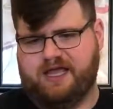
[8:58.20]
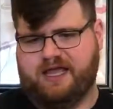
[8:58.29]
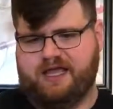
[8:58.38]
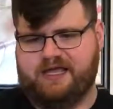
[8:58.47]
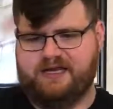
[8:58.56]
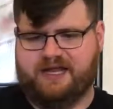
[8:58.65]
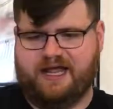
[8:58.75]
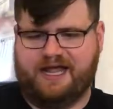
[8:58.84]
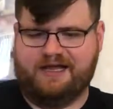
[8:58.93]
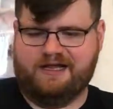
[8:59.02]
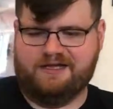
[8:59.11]
And
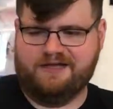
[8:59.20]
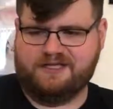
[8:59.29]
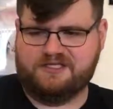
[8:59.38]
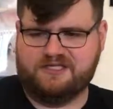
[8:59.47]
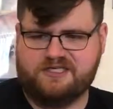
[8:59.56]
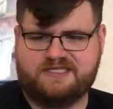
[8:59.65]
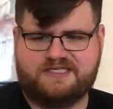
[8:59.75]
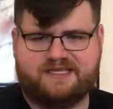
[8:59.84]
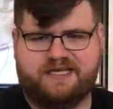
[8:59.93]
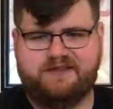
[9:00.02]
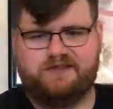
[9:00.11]
I'll actually
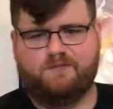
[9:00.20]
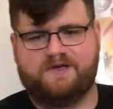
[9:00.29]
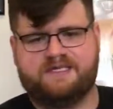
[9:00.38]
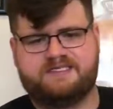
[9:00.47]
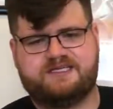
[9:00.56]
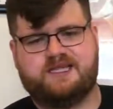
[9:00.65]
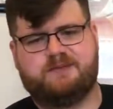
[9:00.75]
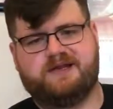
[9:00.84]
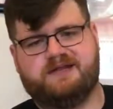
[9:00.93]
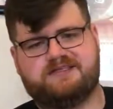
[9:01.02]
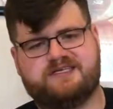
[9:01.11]
say that when
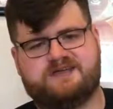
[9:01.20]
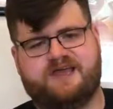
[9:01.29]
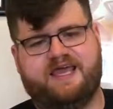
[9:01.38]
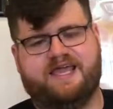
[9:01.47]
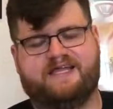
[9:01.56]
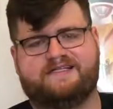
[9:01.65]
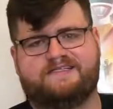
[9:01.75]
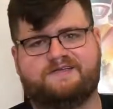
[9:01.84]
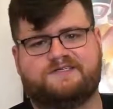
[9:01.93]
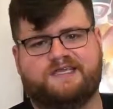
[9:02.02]
outside of the hands that are